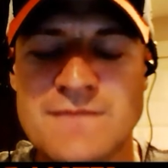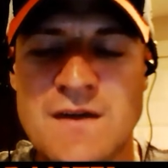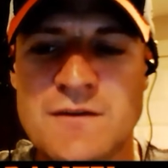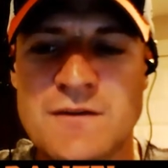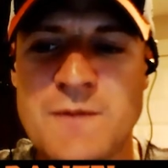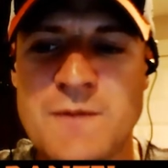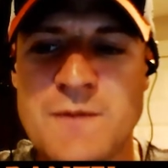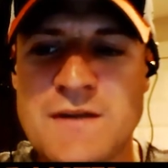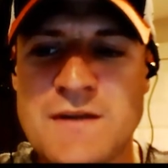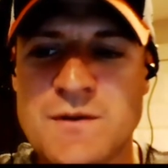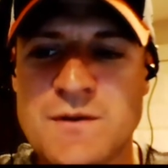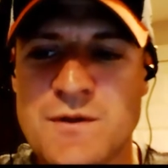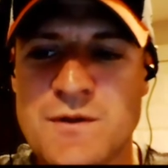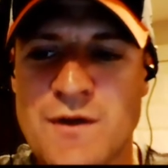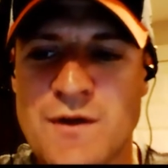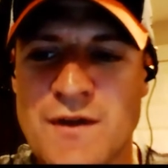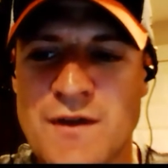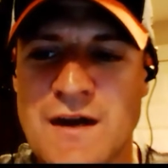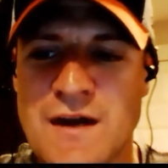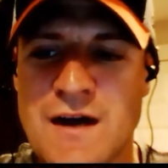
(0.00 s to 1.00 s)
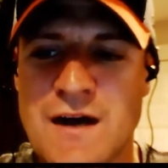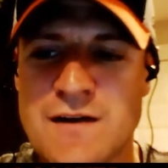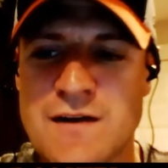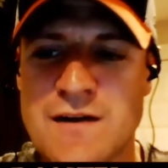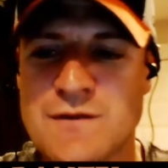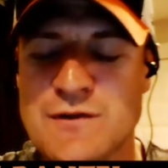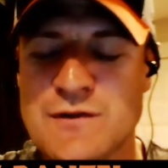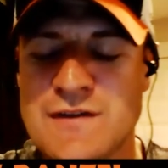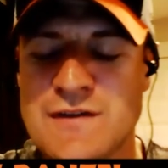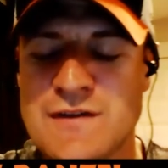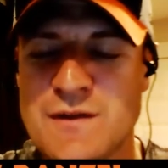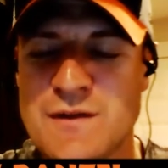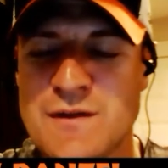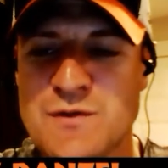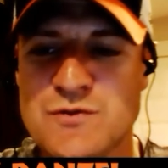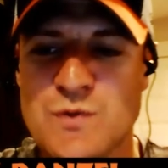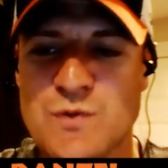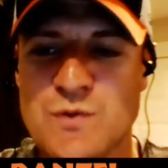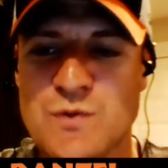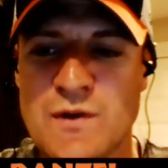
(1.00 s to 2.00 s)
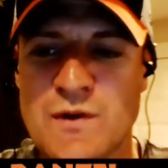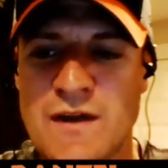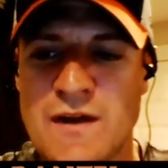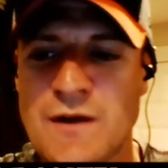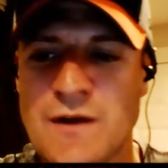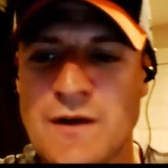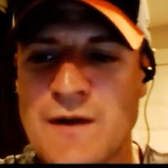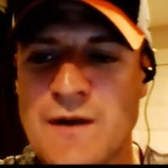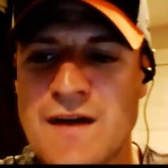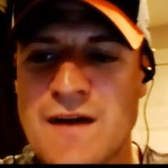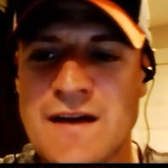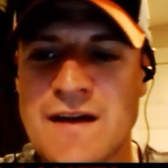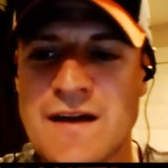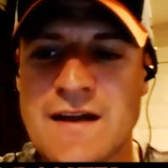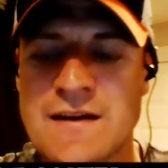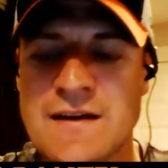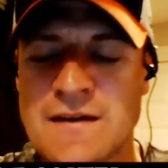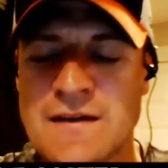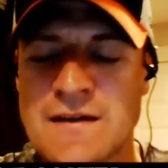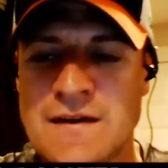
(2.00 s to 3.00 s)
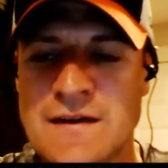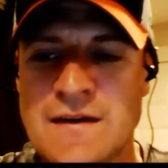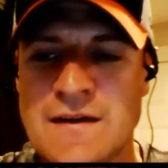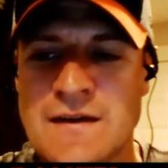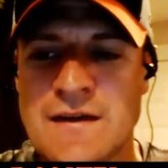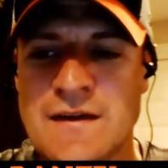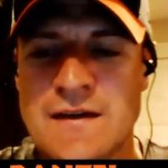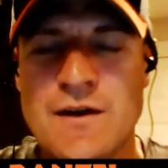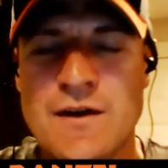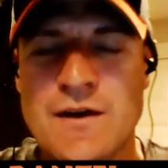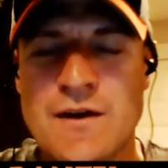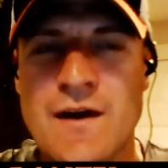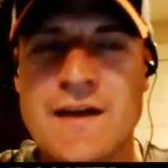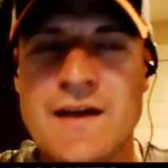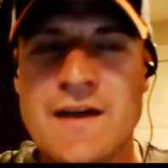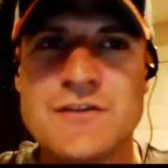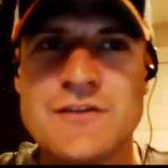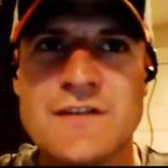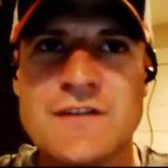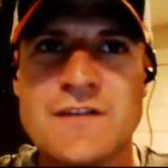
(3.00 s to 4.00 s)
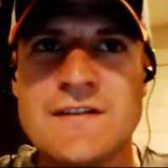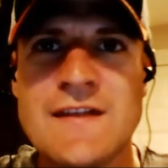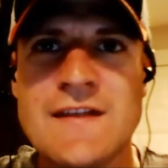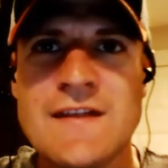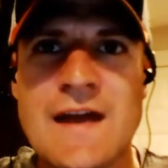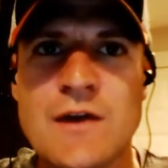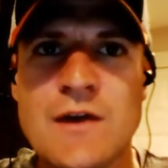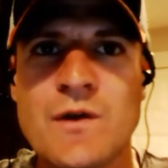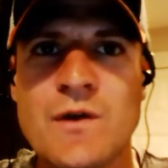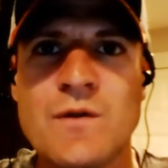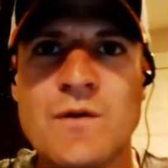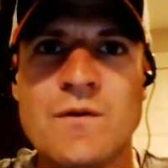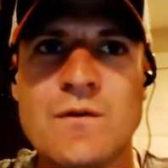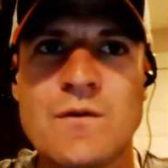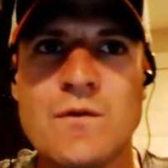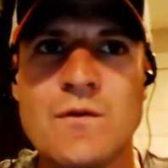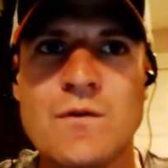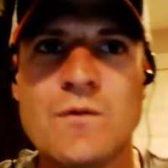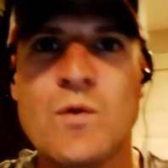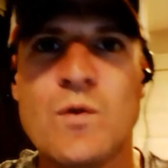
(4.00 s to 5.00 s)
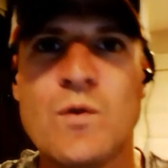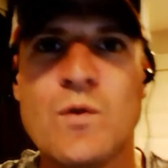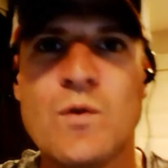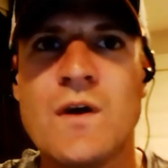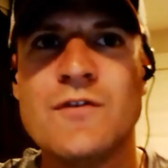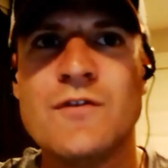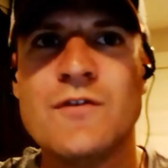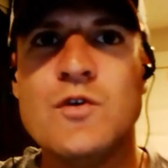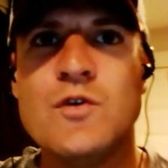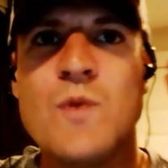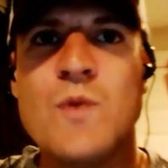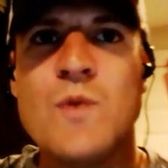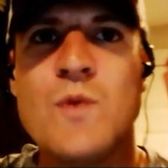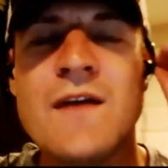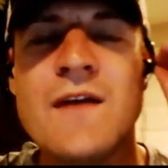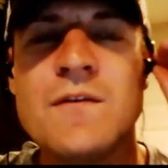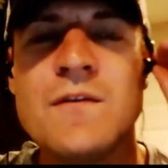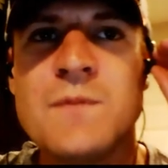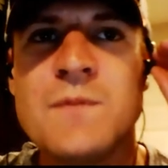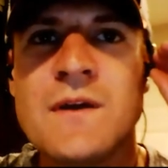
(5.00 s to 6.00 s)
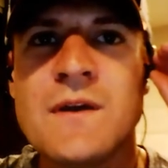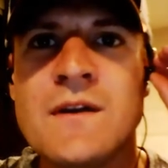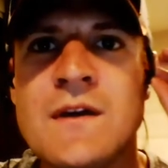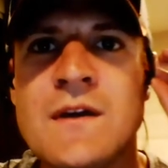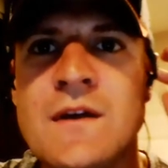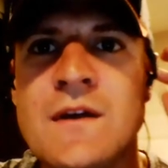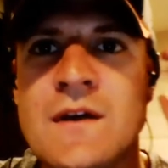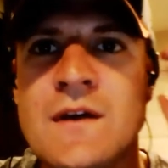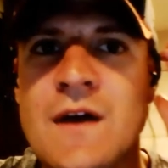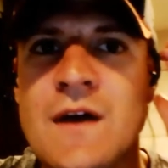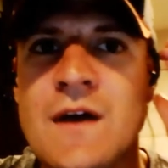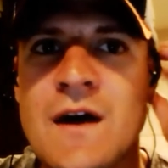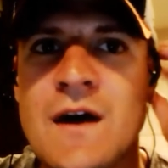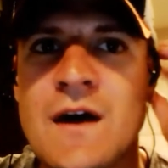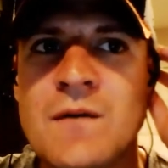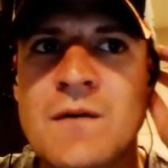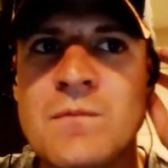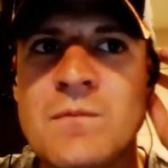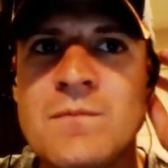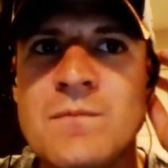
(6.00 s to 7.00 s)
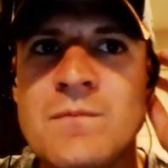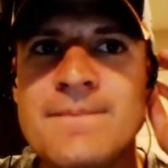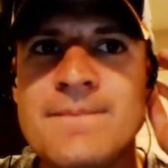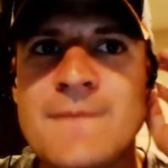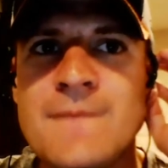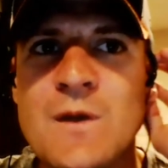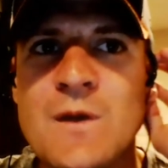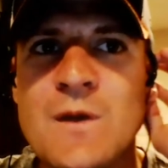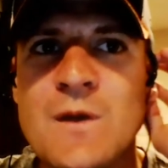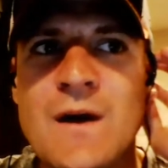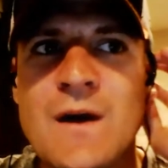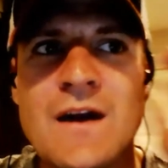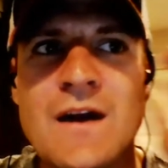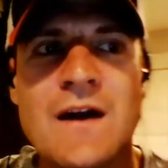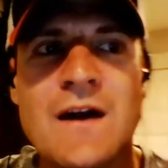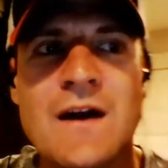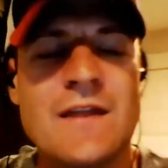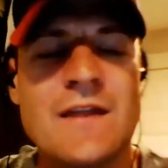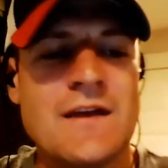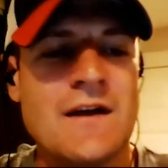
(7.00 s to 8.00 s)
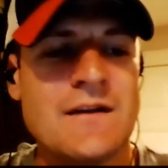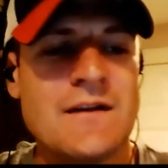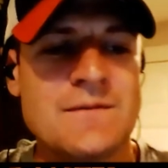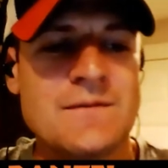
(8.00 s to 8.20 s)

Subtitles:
especially with all the controversy that was swirling around. I guess you could see that going one of 2 ways, but I thought.